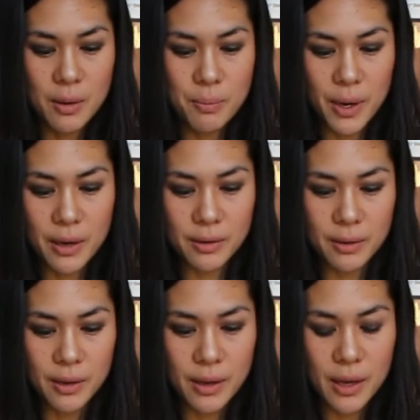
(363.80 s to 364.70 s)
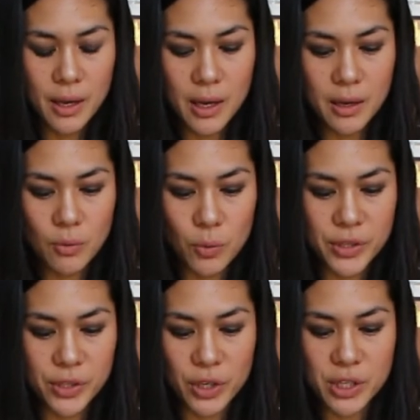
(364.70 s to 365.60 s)
but it will
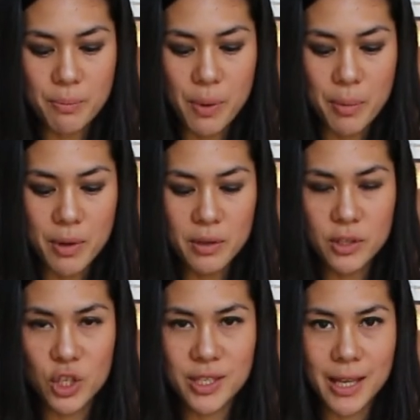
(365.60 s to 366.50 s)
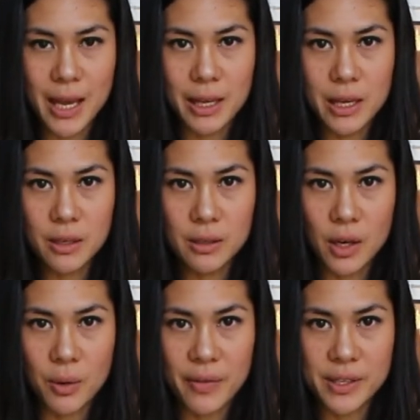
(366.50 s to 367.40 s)
start to bubble just slightly
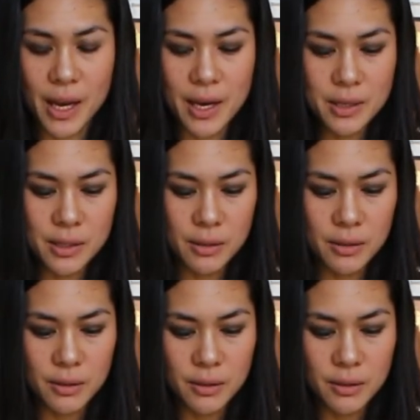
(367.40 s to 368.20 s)
around the sides,